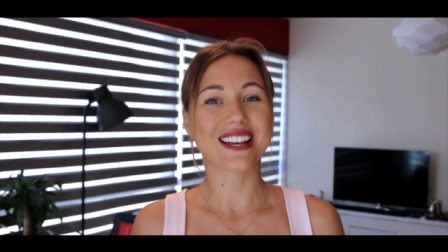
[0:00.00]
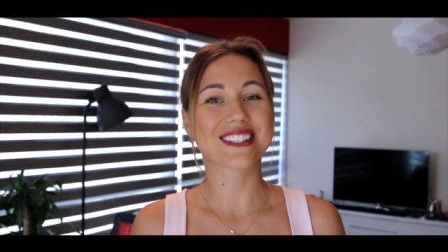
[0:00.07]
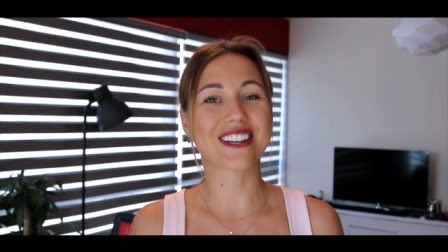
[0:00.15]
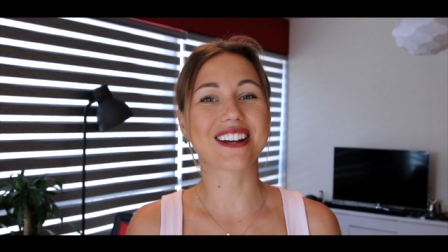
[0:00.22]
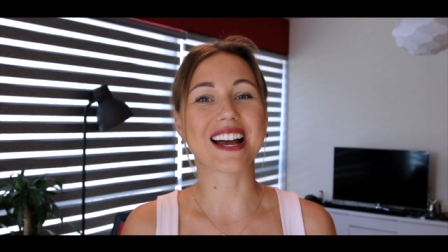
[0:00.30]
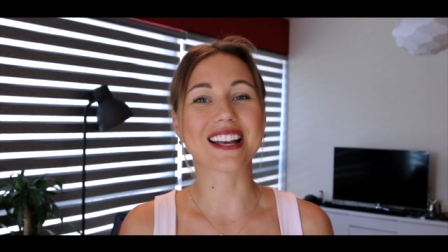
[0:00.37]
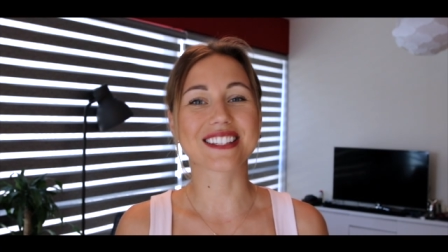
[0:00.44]

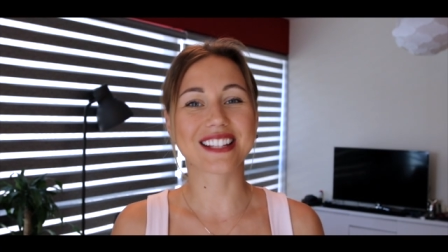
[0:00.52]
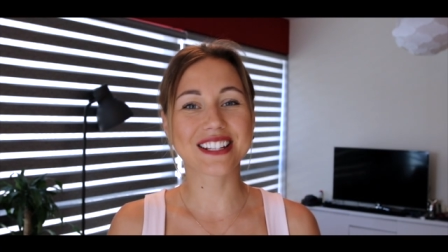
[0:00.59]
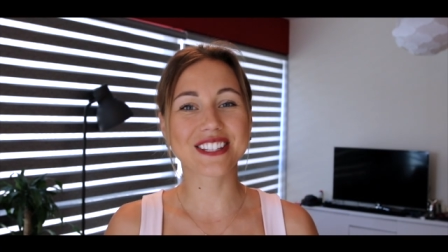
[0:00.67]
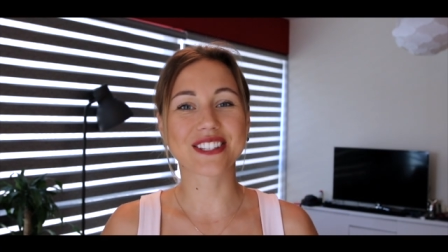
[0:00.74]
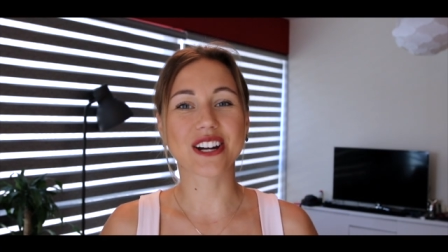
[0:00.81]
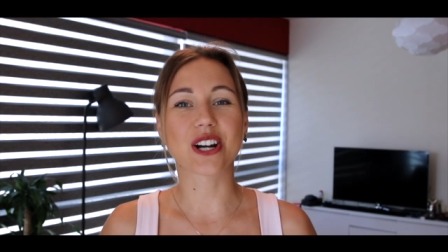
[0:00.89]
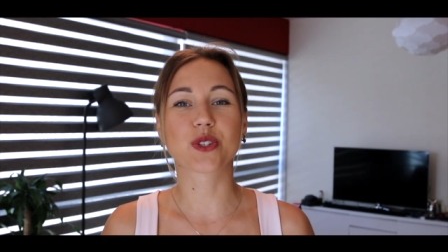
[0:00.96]
So guys,
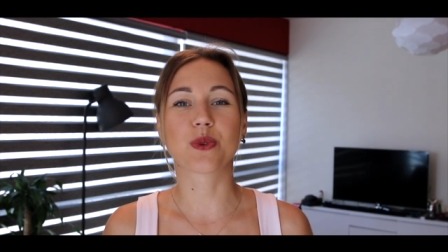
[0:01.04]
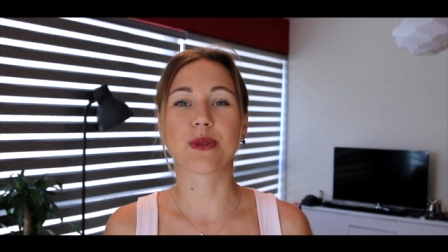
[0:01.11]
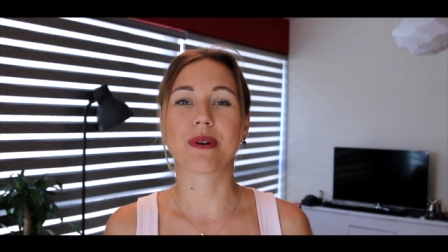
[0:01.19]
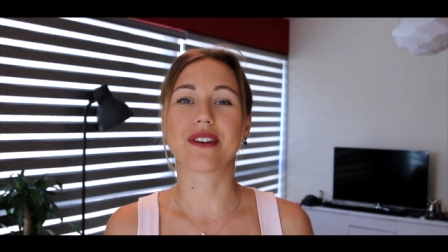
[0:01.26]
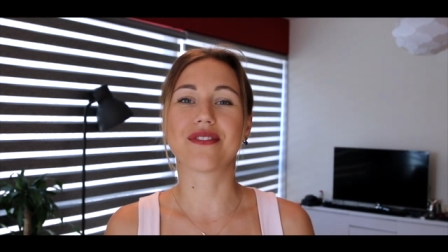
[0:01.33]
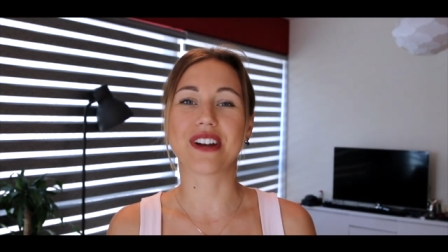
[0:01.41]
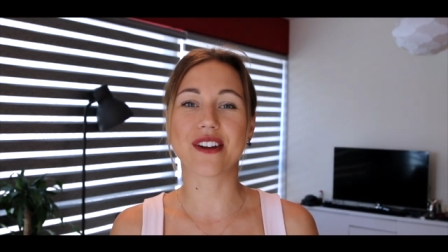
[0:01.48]
let's start with
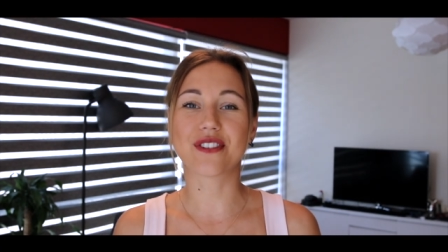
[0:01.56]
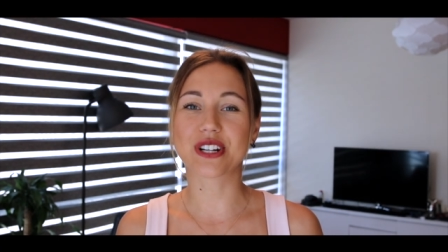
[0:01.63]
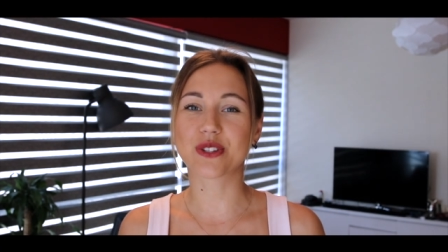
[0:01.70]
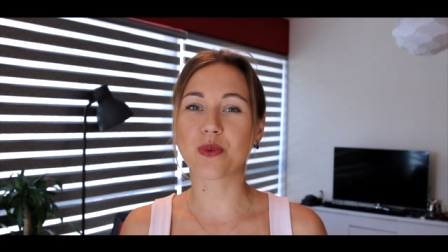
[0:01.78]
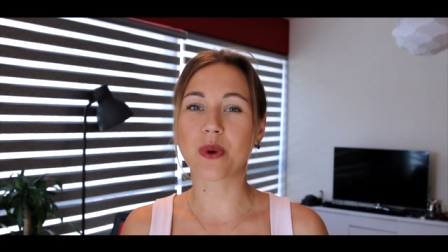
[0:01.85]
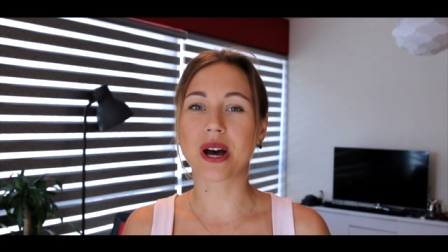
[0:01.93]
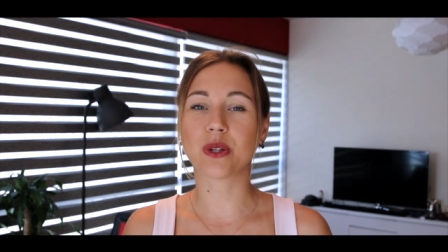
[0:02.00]
my
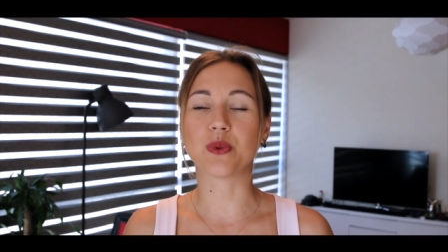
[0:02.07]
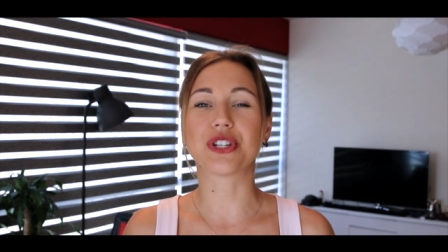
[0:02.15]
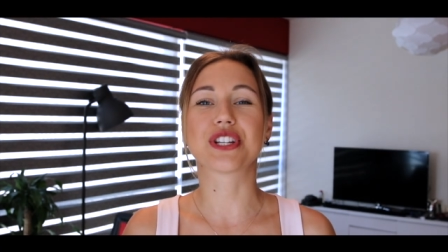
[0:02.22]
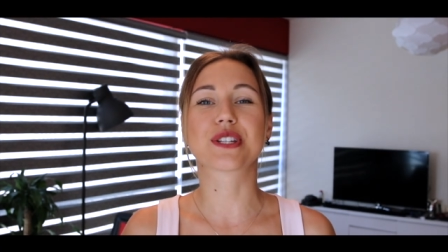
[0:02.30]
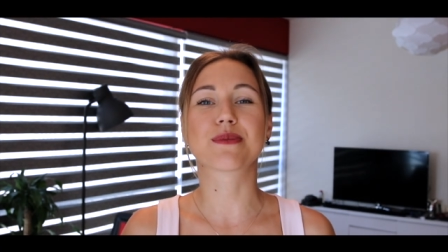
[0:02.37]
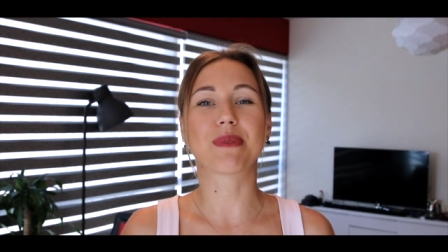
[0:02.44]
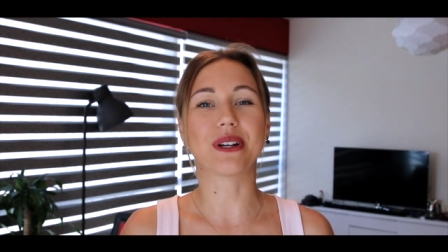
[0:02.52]
favorite one,
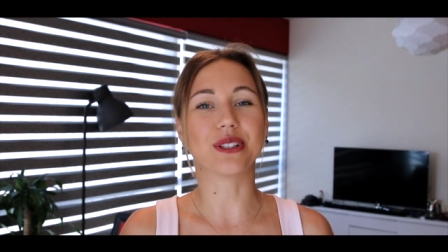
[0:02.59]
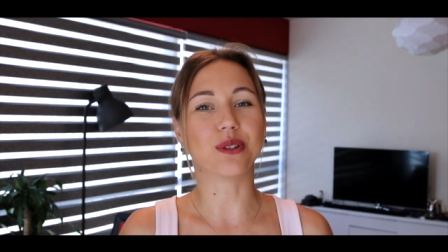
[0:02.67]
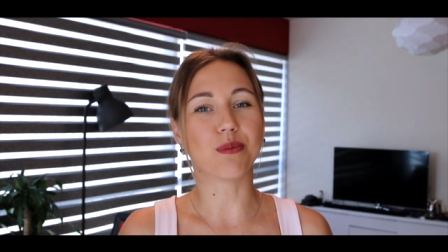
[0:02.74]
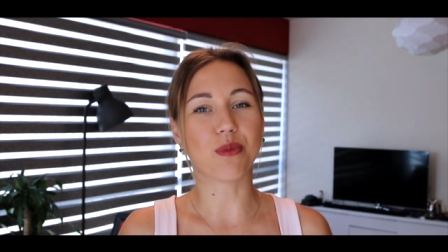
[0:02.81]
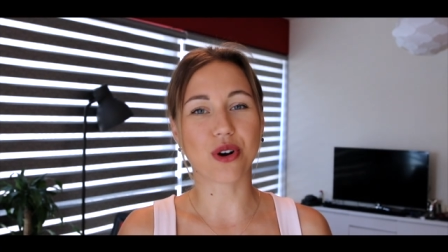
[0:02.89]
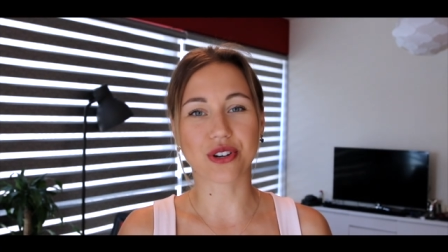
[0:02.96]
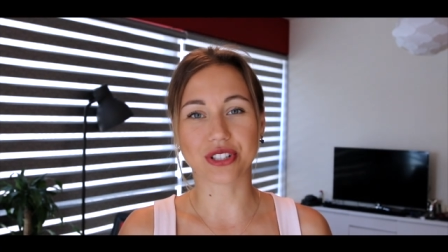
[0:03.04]
which is paddle
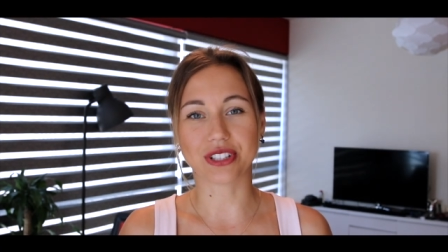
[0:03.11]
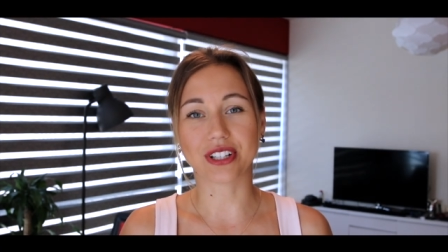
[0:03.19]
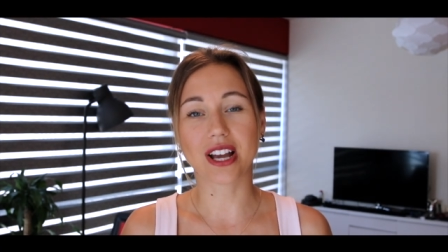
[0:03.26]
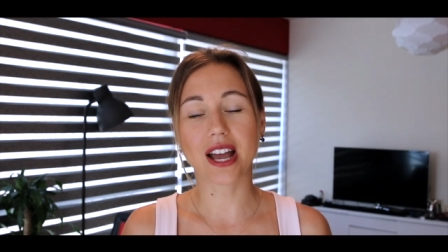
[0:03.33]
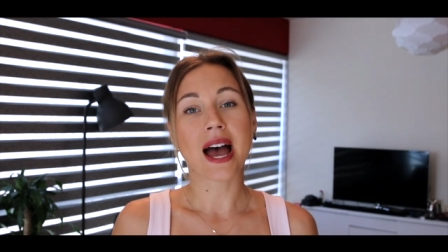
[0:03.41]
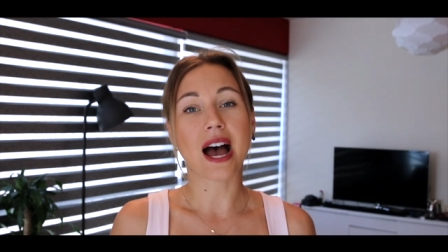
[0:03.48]
boarding.